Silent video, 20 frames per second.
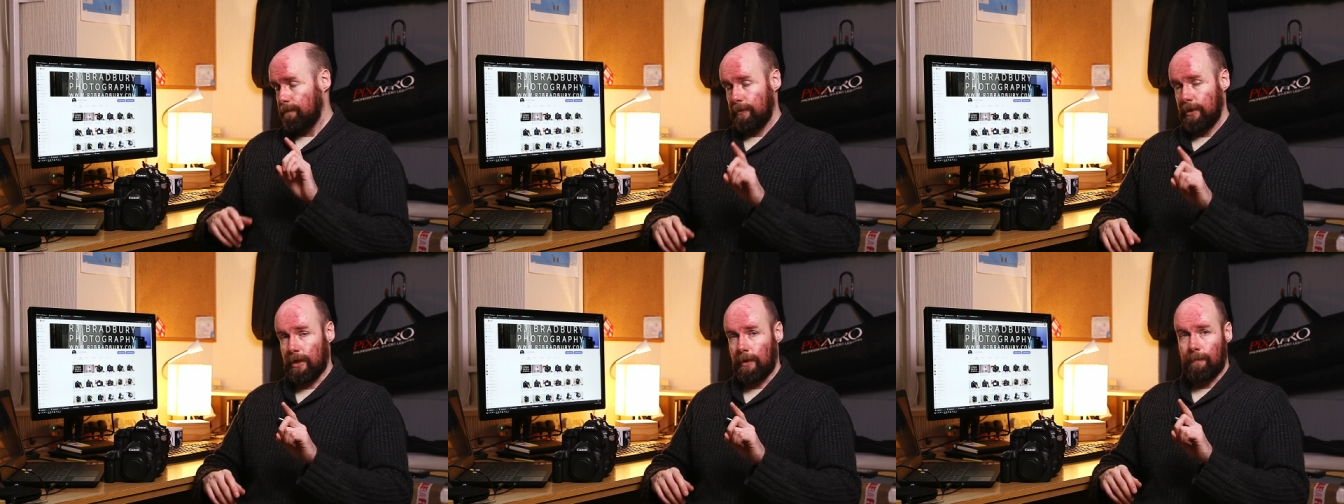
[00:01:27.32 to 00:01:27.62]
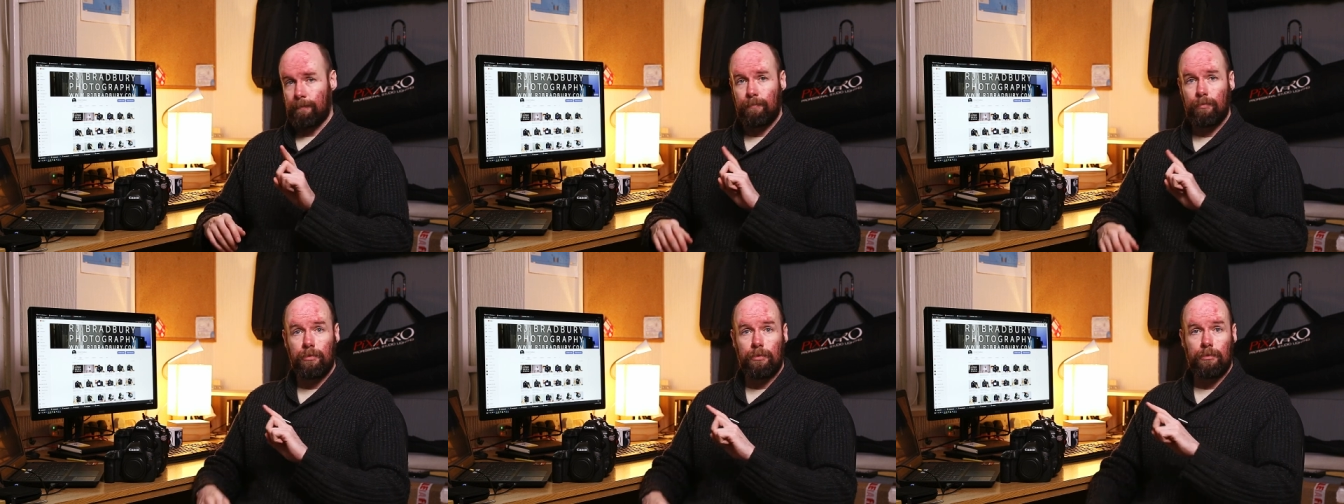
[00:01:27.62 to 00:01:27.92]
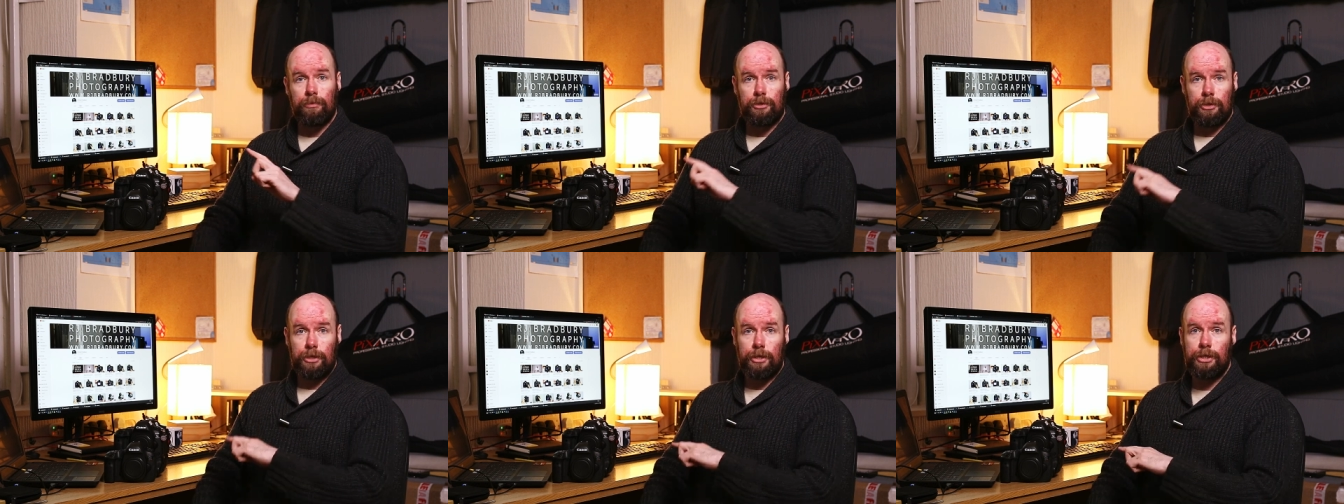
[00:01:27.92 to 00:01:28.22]
Now,
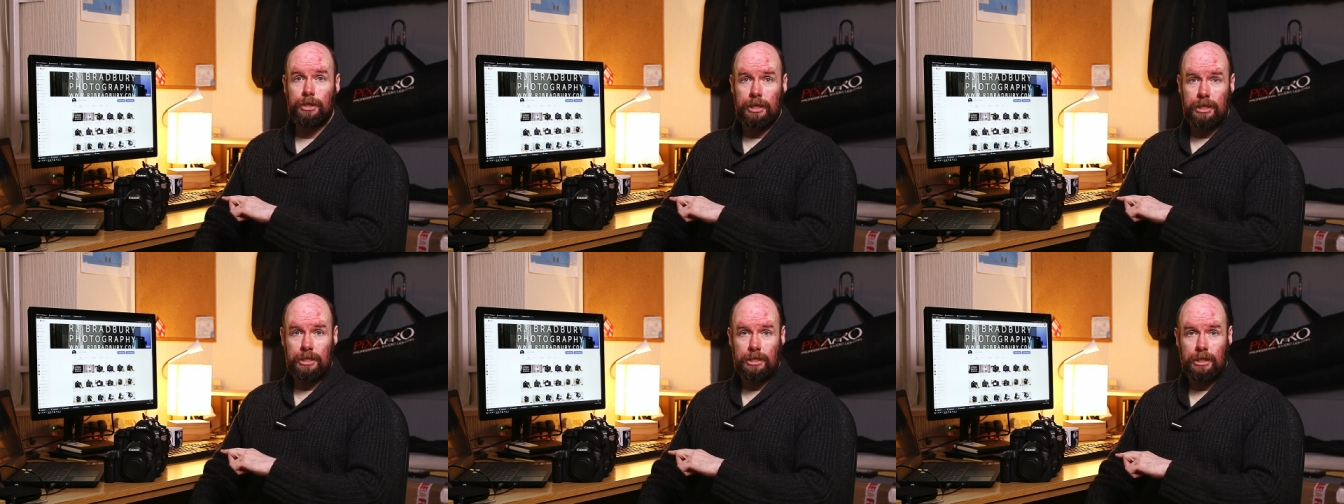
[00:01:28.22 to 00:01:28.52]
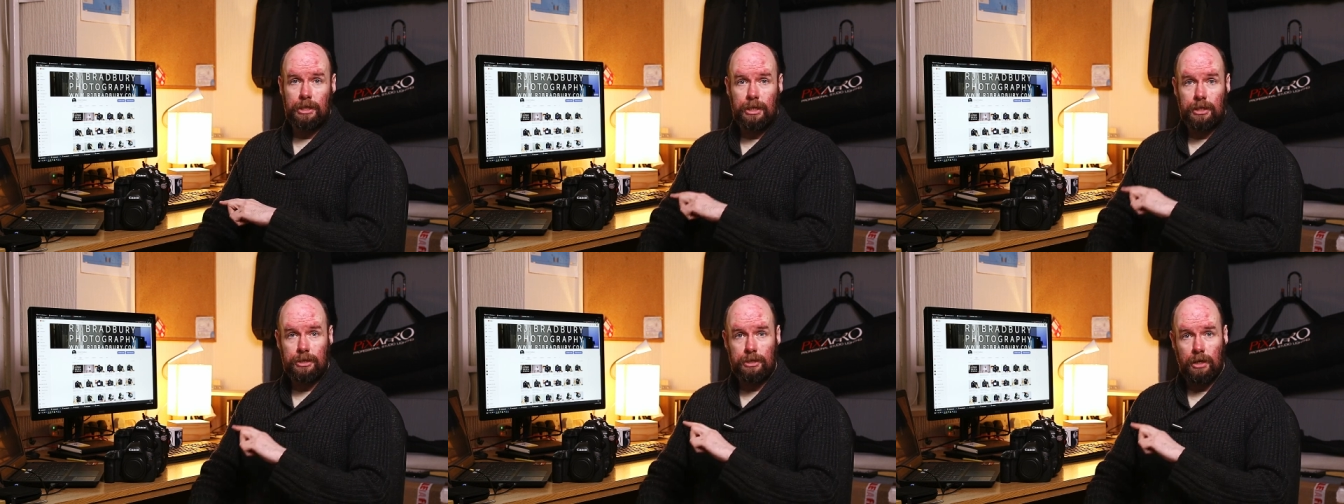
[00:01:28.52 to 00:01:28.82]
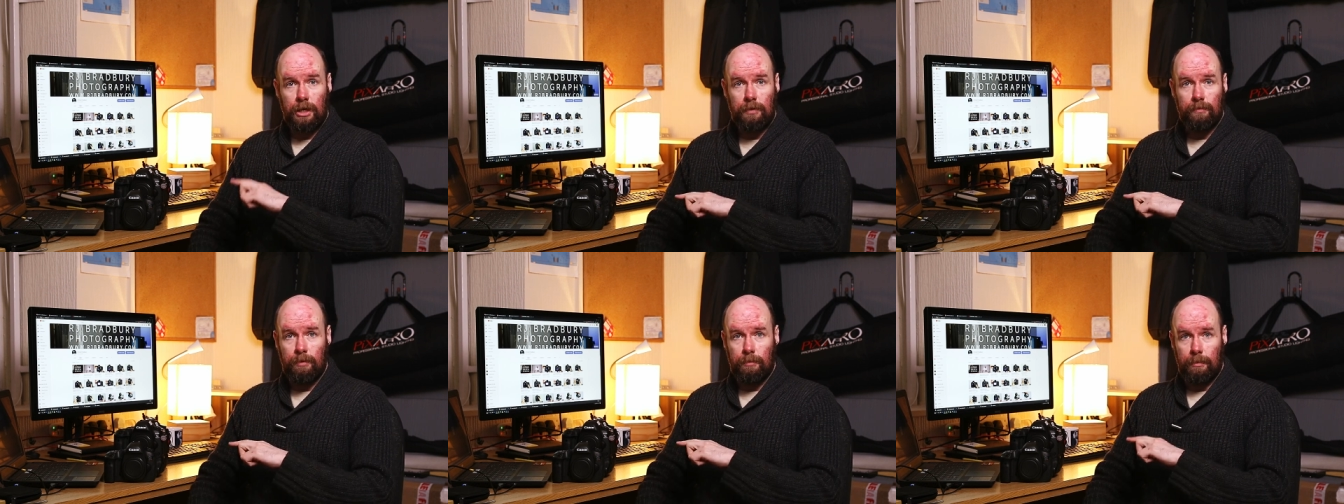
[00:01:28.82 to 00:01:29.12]
to the DSLRs
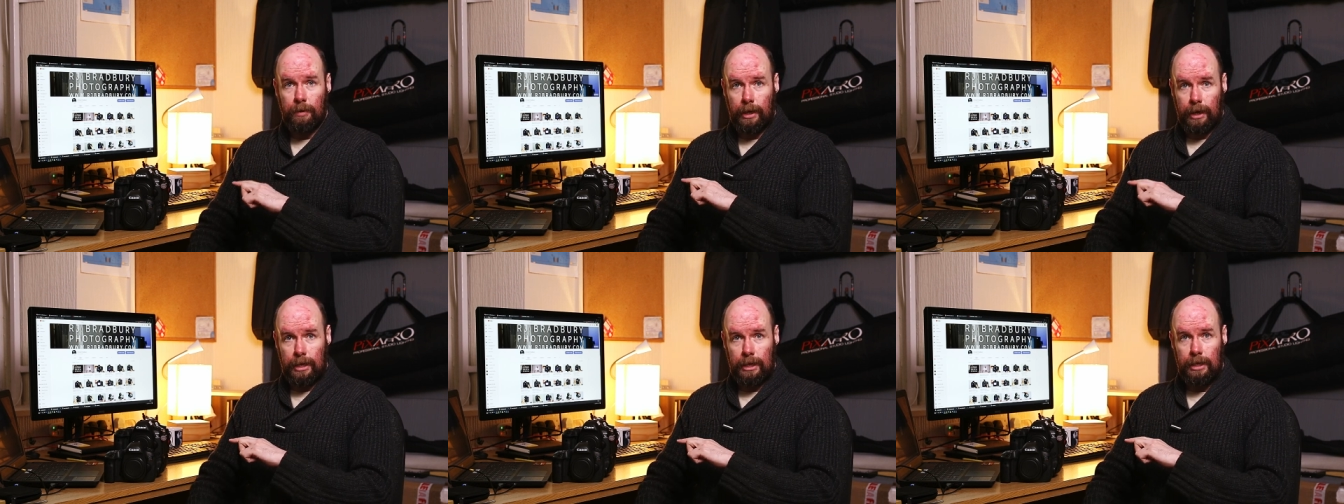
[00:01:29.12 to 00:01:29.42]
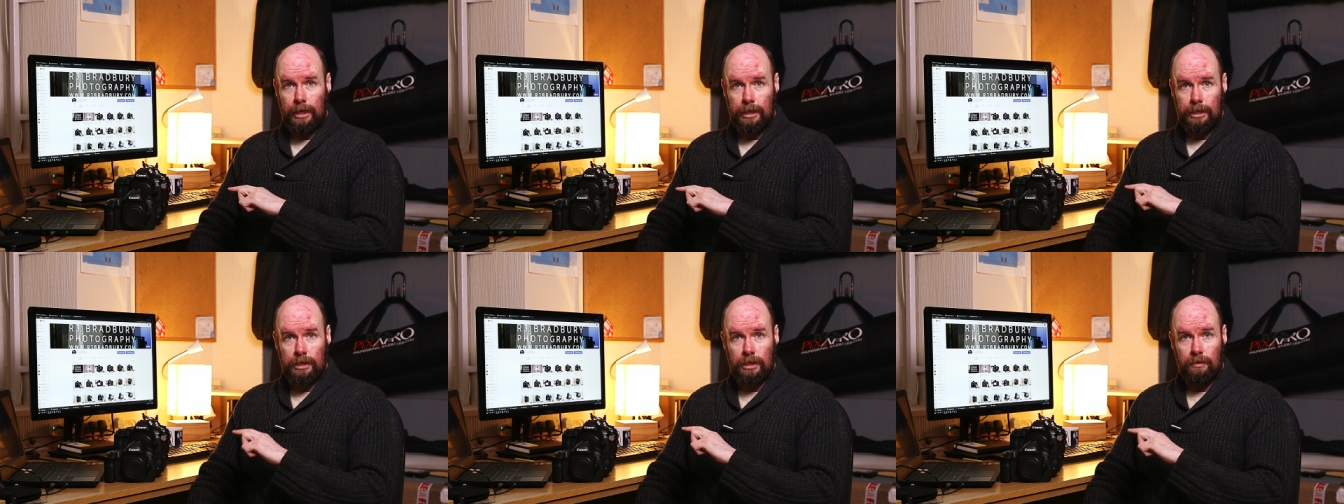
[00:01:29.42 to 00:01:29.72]
that are in my kit.